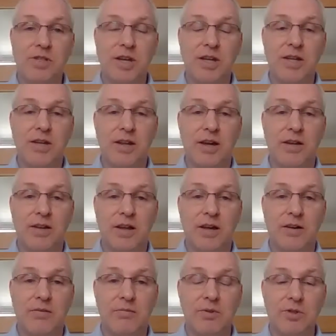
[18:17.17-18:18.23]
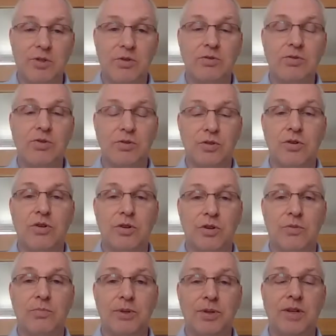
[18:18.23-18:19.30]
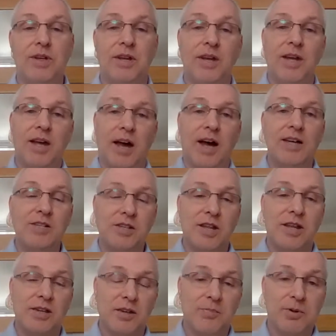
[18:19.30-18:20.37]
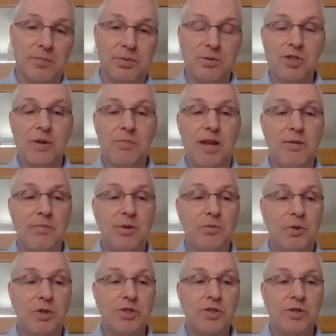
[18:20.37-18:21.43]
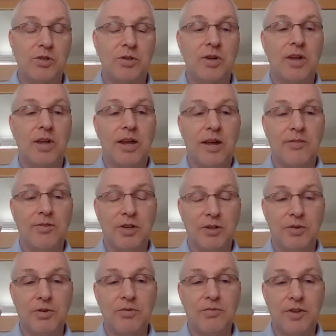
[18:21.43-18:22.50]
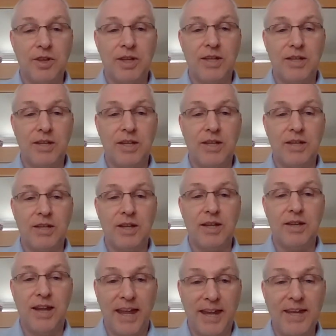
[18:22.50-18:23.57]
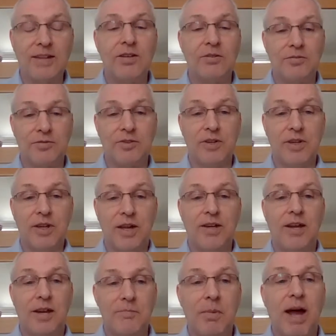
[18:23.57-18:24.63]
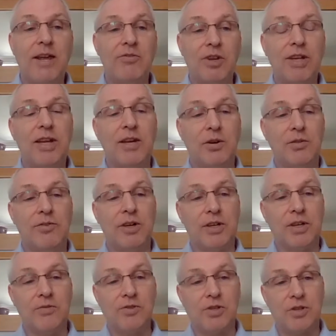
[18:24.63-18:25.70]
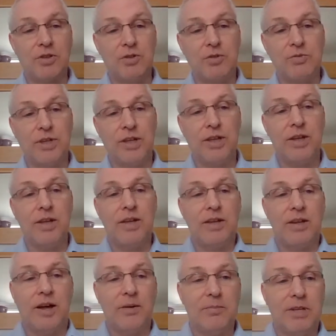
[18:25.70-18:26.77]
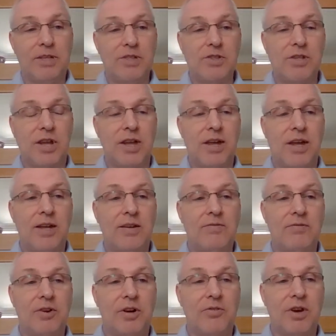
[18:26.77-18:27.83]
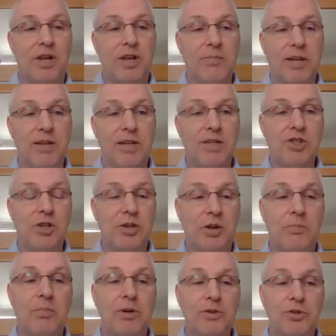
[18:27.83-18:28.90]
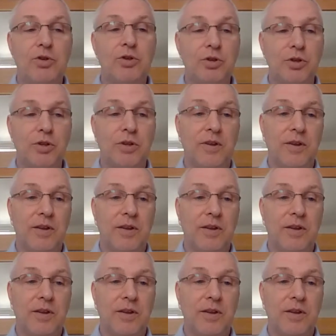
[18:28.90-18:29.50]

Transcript: say that was also not competent as the proposed amendment was. So if you're going for the negative, and my reading of it, Councillor Goldie, that means for recommendation number two,